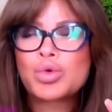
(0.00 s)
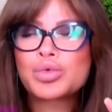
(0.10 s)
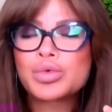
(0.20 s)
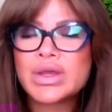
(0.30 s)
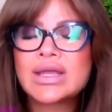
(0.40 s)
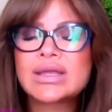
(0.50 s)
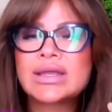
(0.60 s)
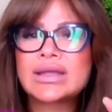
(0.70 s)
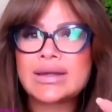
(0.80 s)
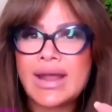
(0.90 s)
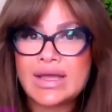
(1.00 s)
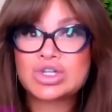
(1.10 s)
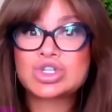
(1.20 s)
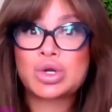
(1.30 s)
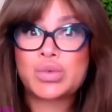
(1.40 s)

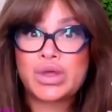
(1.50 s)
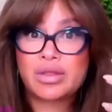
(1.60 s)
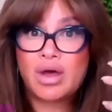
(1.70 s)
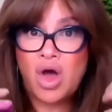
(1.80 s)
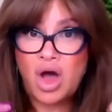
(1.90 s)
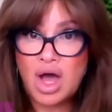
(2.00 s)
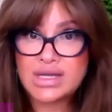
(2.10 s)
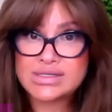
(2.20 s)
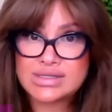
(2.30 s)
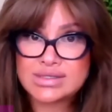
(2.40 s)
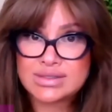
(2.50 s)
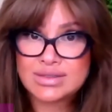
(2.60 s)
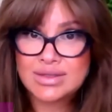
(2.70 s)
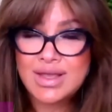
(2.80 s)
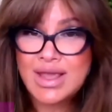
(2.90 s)
Reconnection with us
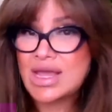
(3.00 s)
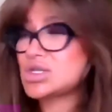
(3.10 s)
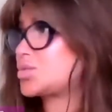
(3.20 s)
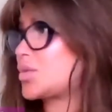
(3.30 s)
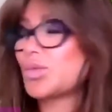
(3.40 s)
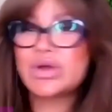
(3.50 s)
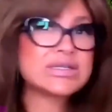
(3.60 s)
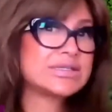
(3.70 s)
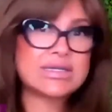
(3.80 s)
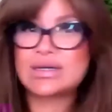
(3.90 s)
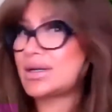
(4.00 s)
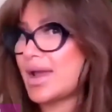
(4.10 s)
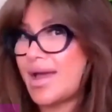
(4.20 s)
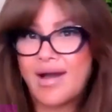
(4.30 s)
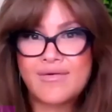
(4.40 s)
is what we didn't
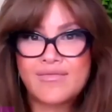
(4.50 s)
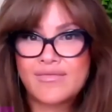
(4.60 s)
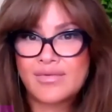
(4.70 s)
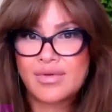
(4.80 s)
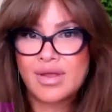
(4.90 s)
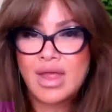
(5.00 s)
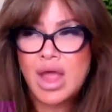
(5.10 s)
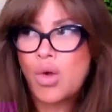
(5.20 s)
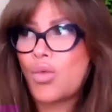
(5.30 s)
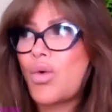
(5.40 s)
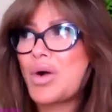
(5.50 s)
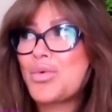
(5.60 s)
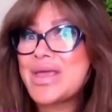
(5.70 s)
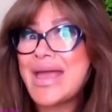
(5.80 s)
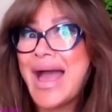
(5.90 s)
have,
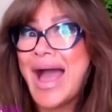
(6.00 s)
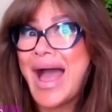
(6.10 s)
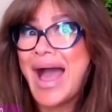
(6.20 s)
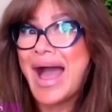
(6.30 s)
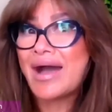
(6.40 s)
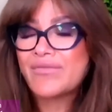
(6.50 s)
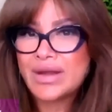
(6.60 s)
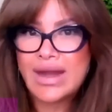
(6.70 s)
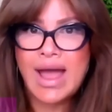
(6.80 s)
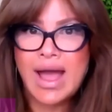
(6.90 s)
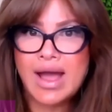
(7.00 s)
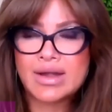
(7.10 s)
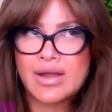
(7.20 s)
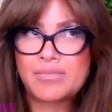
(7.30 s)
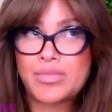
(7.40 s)
what we haven't
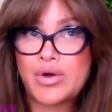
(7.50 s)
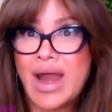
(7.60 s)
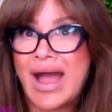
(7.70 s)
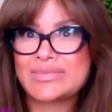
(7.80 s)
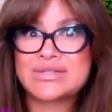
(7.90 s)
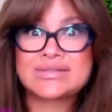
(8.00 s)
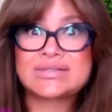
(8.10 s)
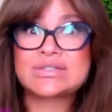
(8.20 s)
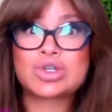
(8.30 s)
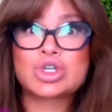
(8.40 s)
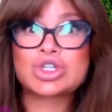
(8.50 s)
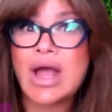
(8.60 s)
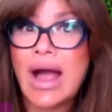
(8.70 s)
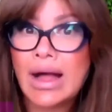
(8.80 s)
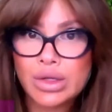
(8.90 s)
had perhaps since our
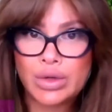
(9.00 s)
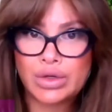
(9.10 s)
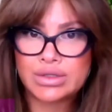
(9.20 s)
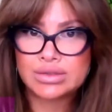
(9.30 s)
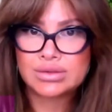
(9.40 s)
childhood.